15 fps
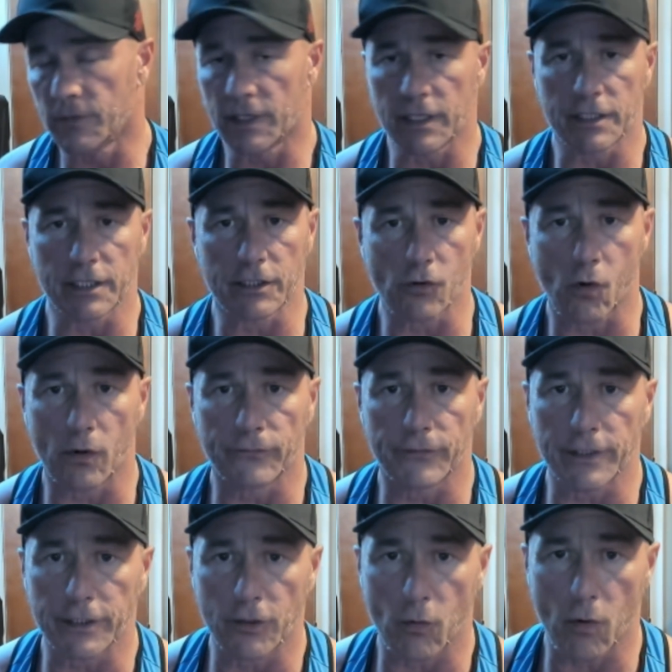He did a whole
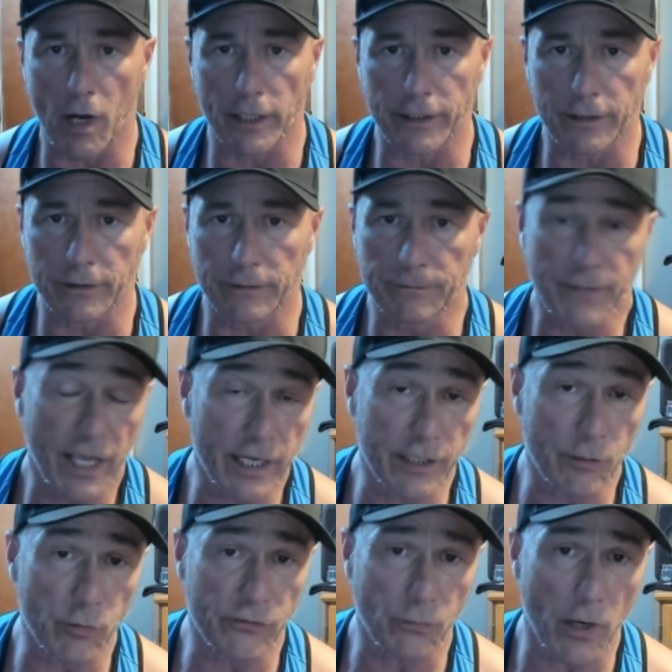video on it, and he
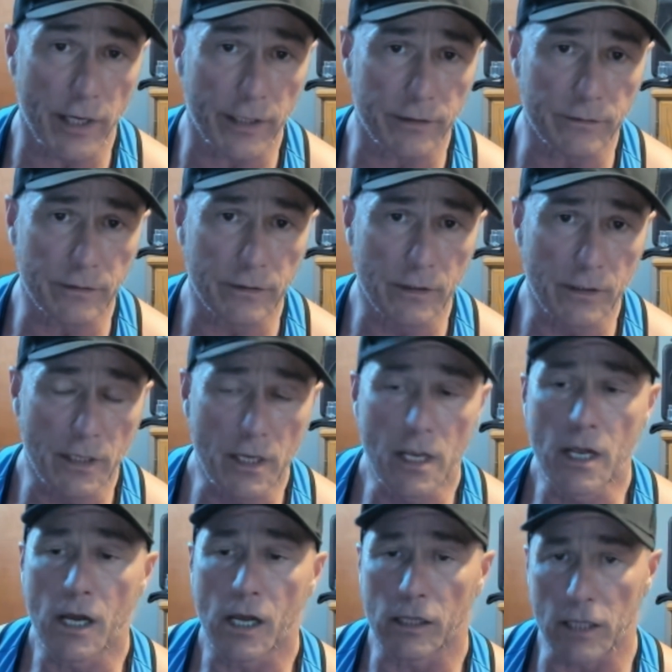was right.
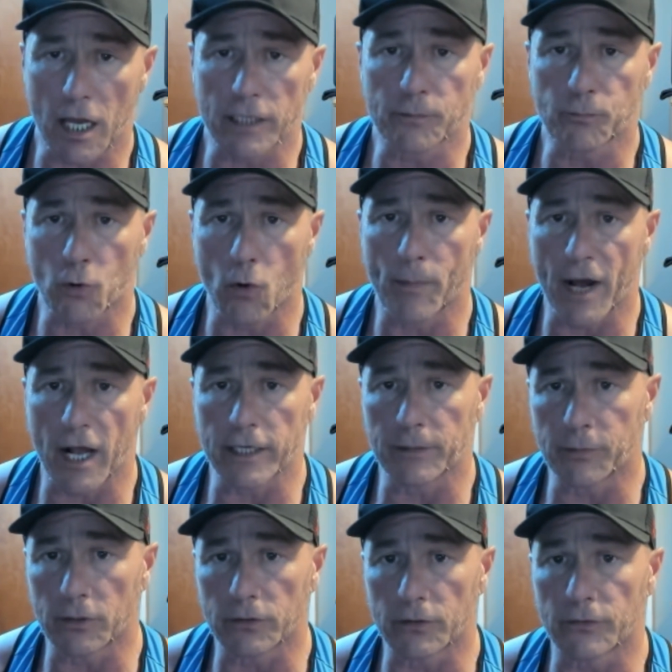A lot of pro
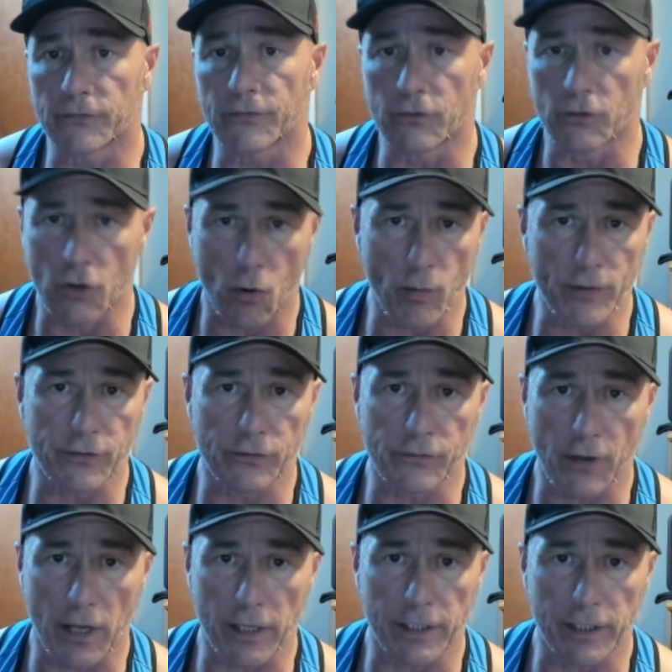bodybuilders know what they're
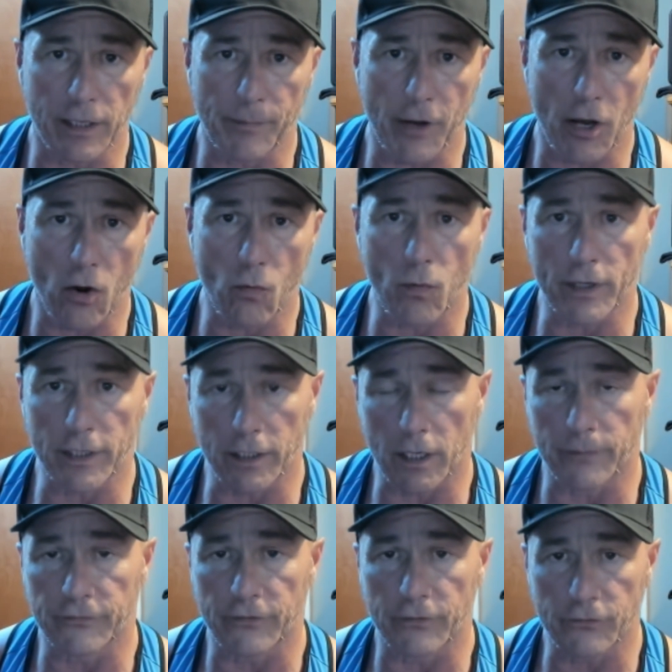talking about when it
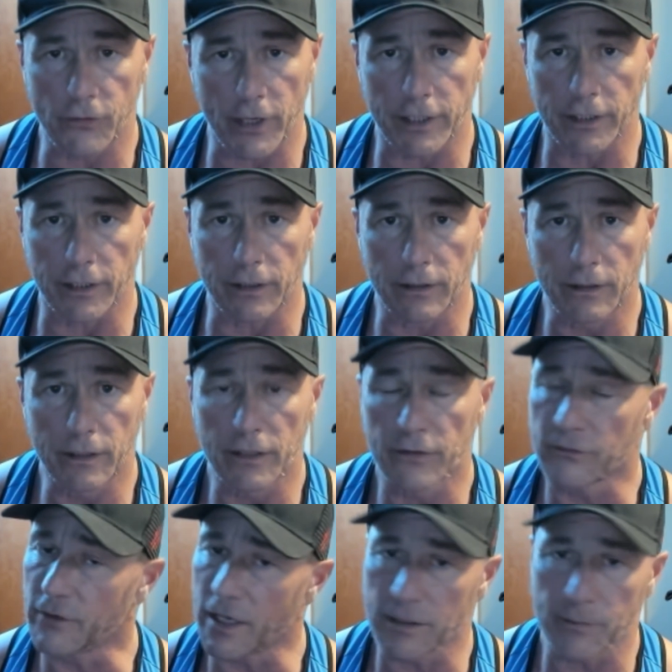comes to training.
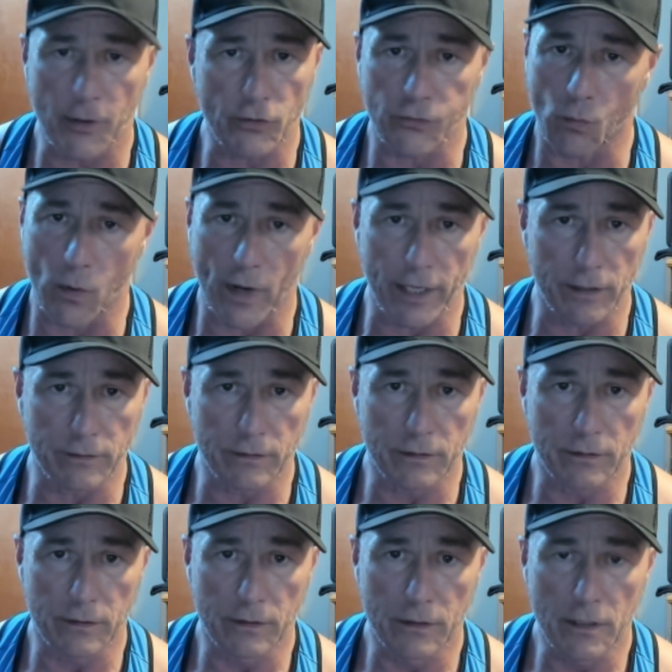It's not about the weight.
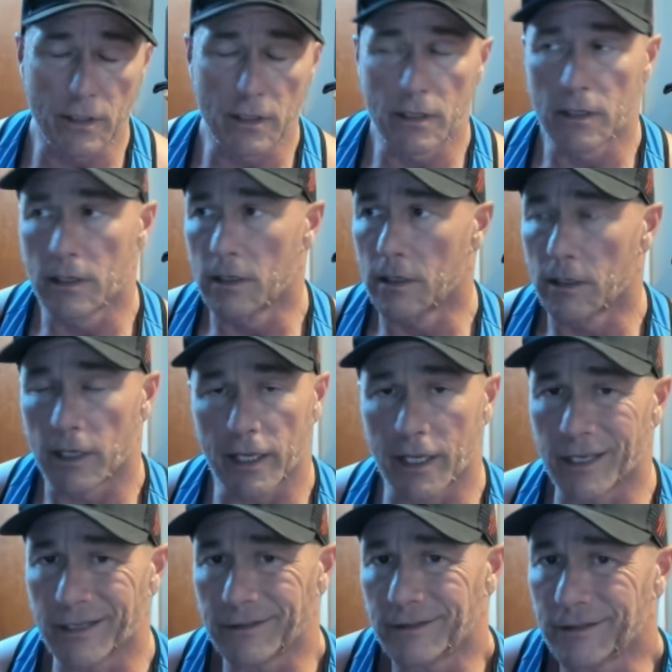
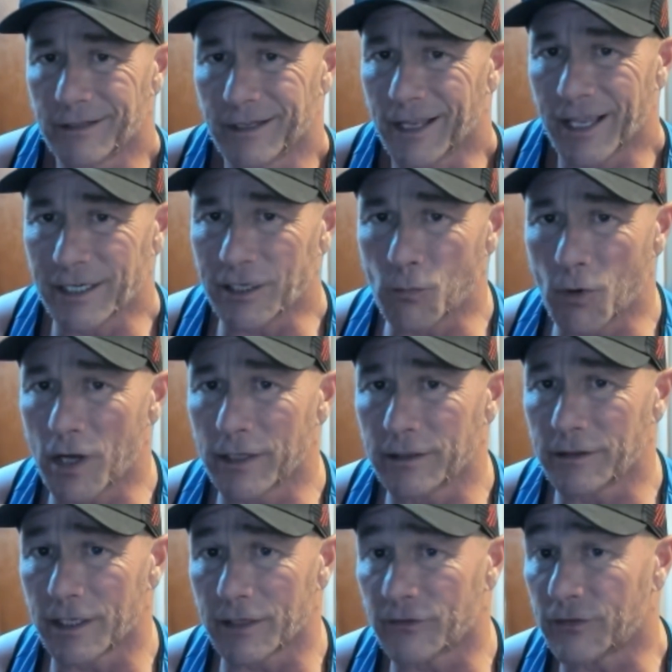And anyone
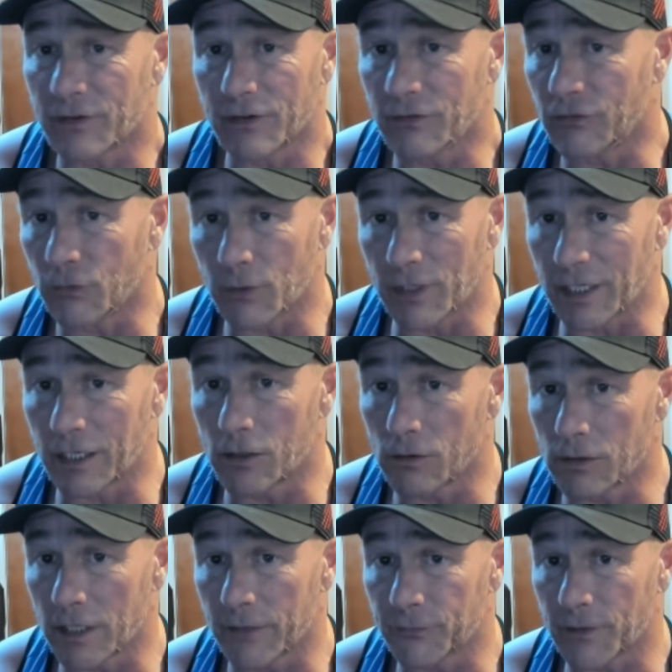that sees you ego
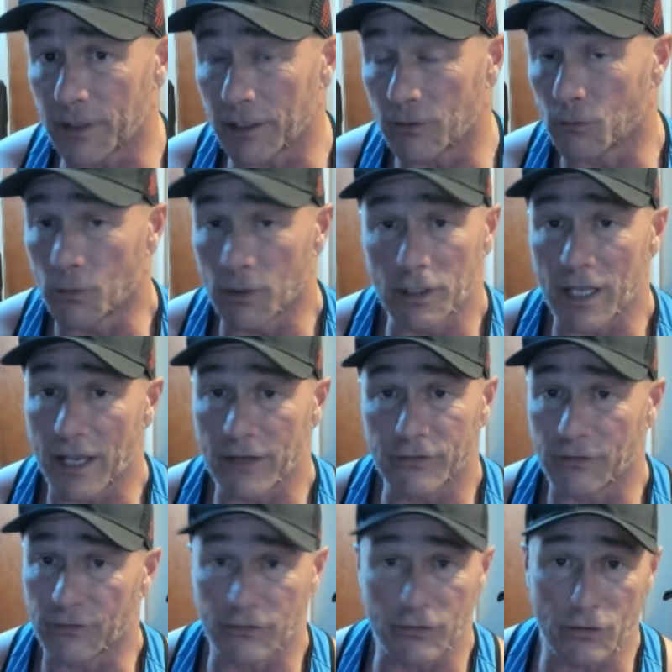lifting
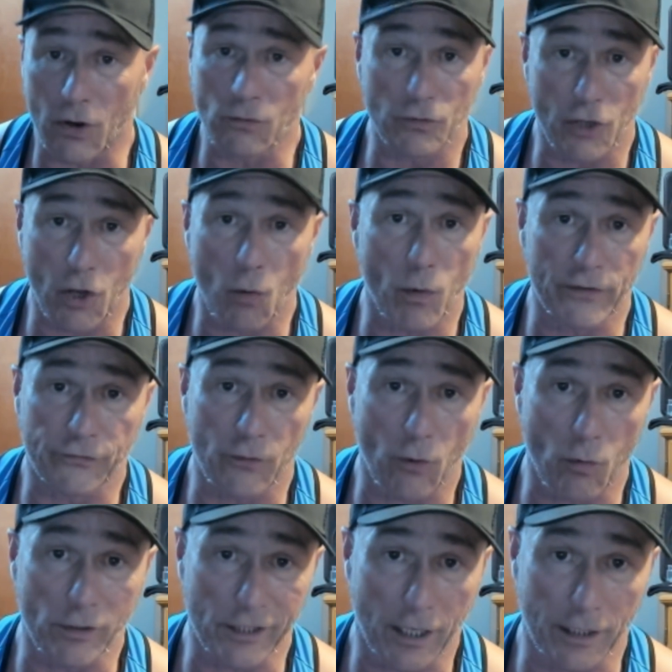realizes you don't know what's
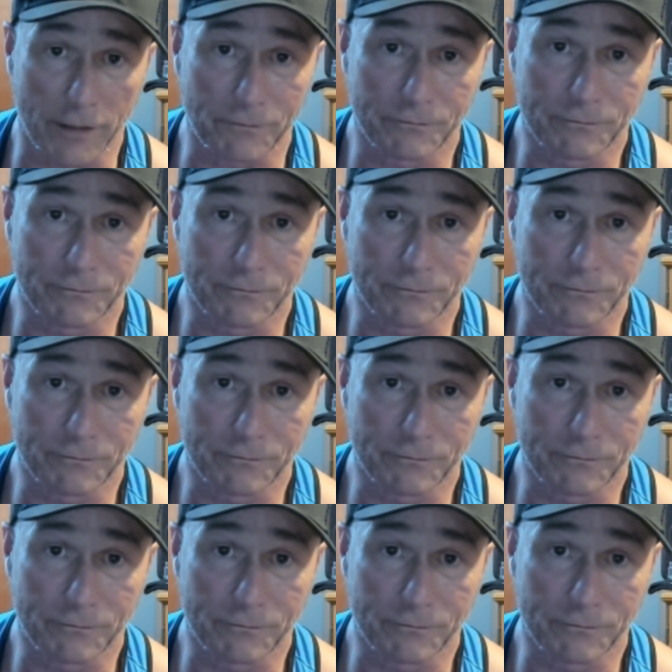going on.